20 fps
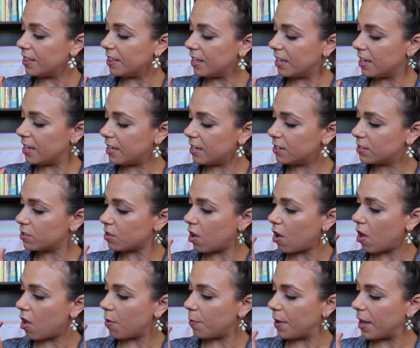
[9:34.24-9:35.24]
These
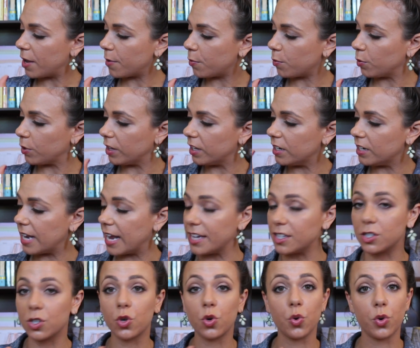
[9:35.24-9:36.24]
all make really
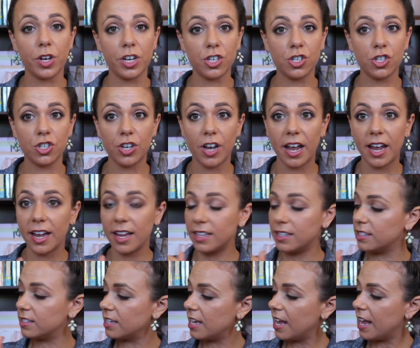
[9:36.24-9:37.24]
nice crease
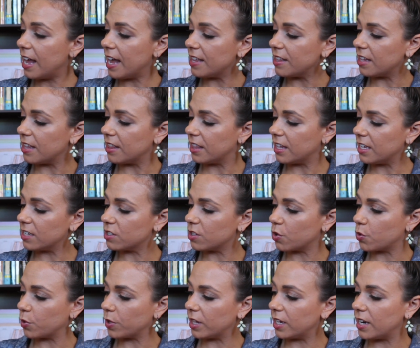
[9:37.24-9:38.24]
shades, and then these
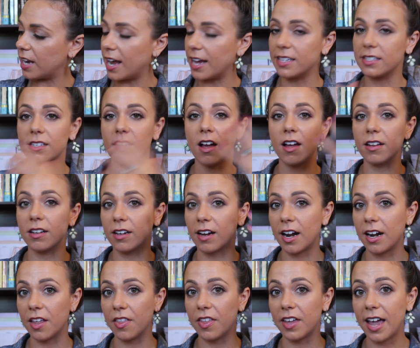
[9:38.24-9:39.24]
look really nice on
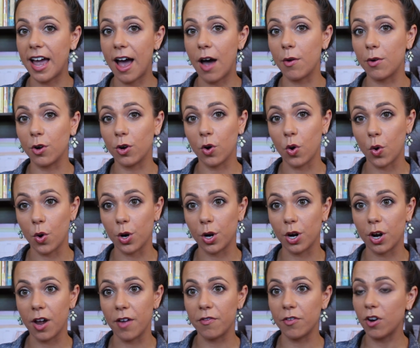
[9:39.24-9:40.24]
kind of the outer
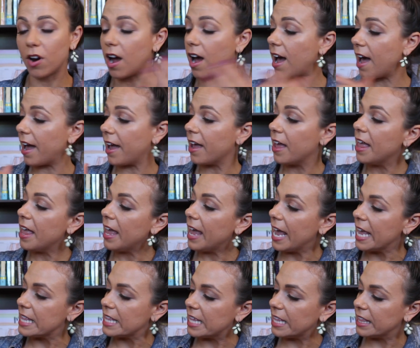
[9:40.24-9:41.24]
corner of your eye.
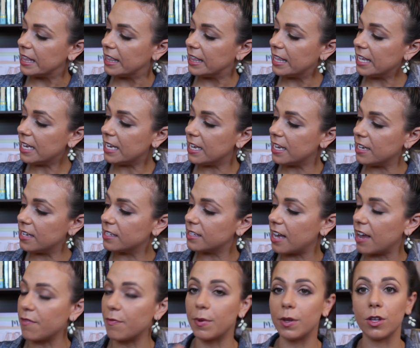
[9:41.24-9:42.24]
And then these
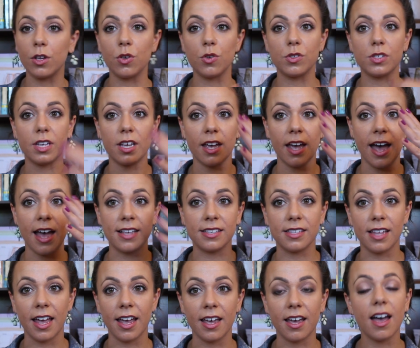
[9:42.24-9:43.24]
I've been using
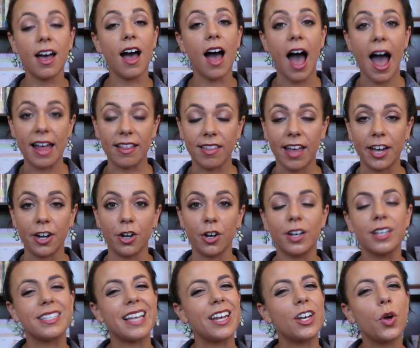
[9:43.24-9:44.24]
as like eyeliner
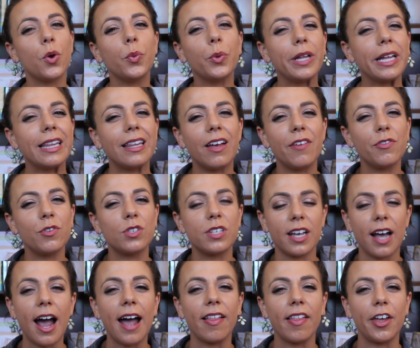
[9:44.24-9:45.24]
because I don't really love
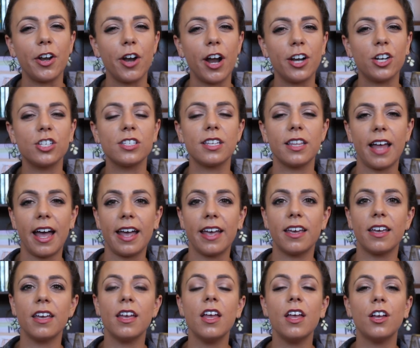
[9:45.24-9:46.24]
using eyeliner. I just
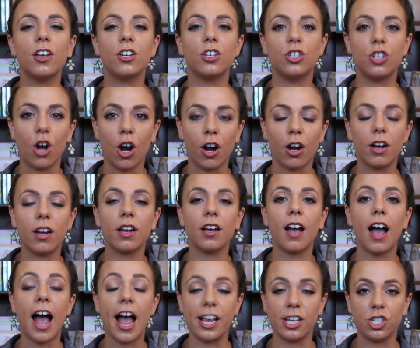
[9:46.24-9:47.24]
like dark
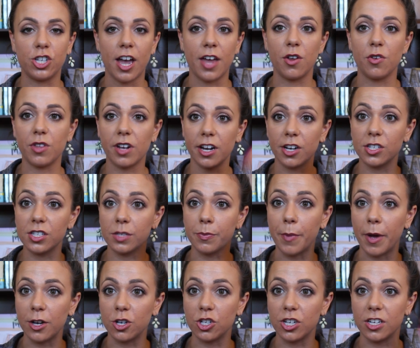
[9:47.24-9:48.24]
eyeshadow that I just
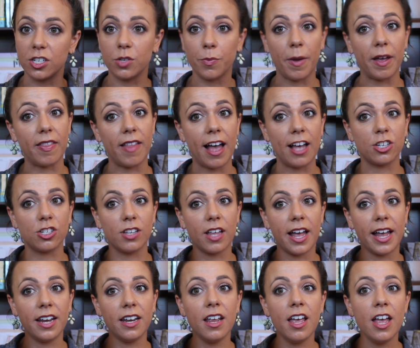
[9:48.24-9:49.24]
smudged into my lash
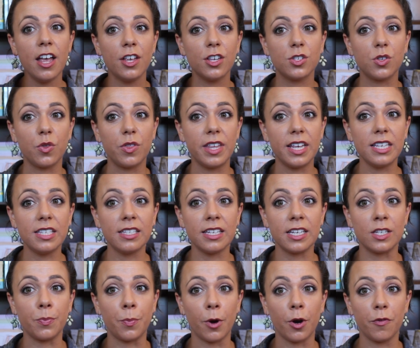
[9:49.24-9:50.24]
line. So this
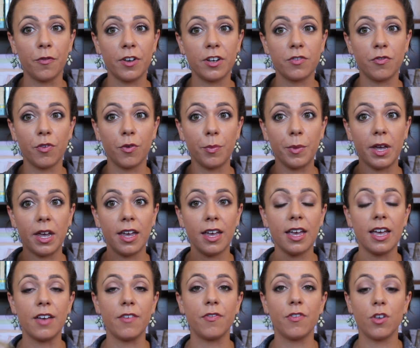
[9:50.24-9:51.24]
is perfect for
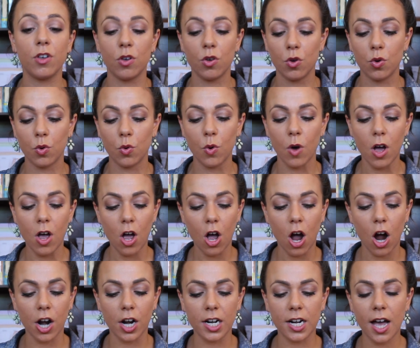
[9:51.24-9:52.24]
me if you
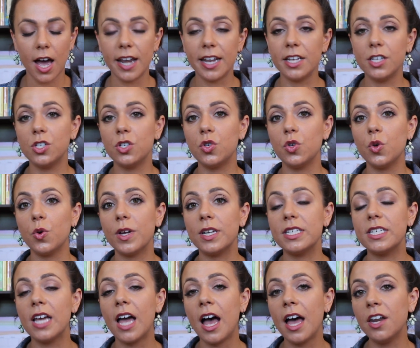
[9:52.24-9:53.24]
are not into a
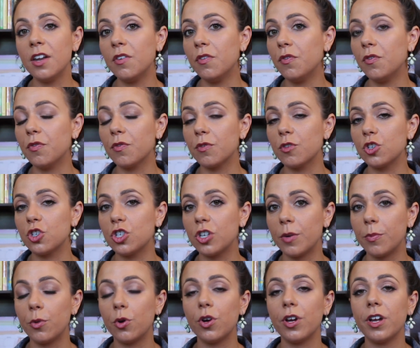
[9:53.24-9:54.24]
ton of
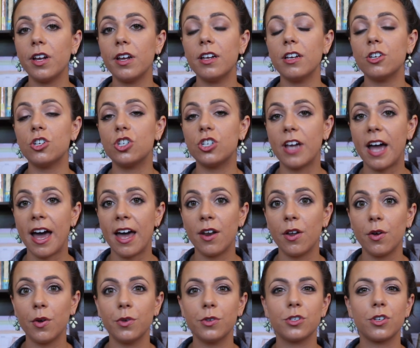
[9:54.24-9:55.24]
shimmery
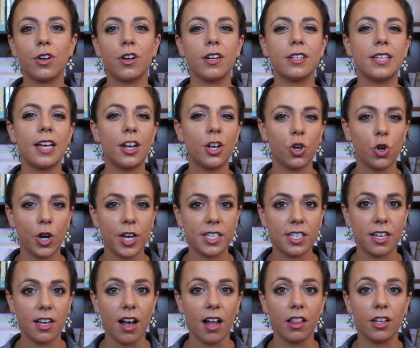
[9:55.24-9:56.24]
shadows or a ton of
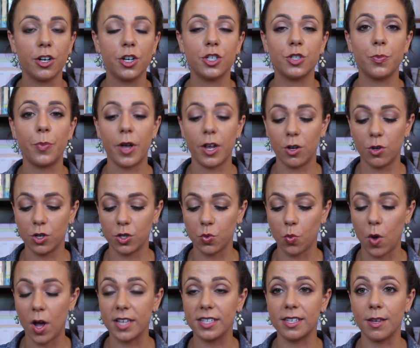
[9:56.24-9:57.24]
crazy colors, but you
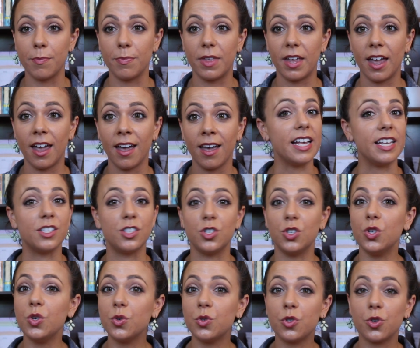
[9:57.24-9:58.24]
just want something is
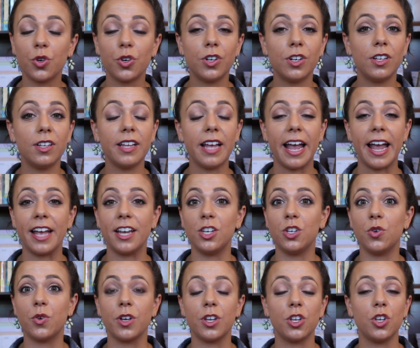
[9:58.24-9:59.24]
neutral
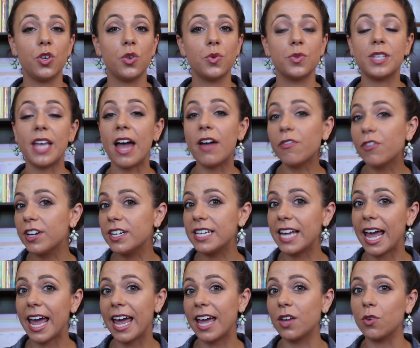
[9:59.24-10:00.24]
and you can use every
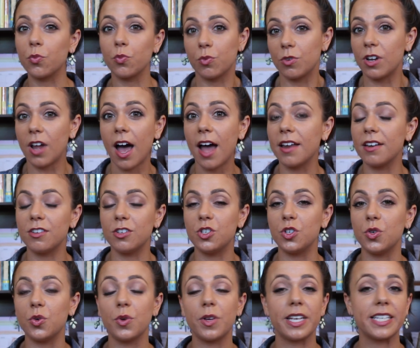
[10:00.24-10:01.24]
day and not
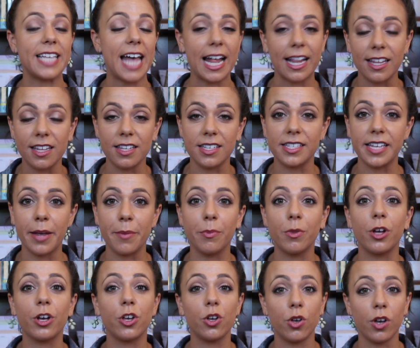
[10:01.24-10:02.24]
do exactly the same
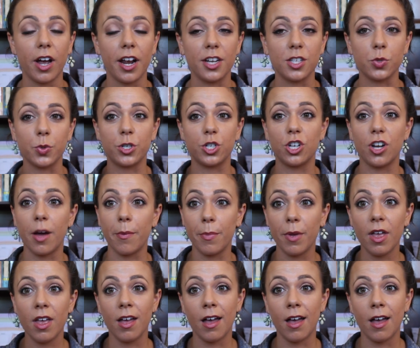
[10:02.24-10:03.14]
look. You can kind of switch it up.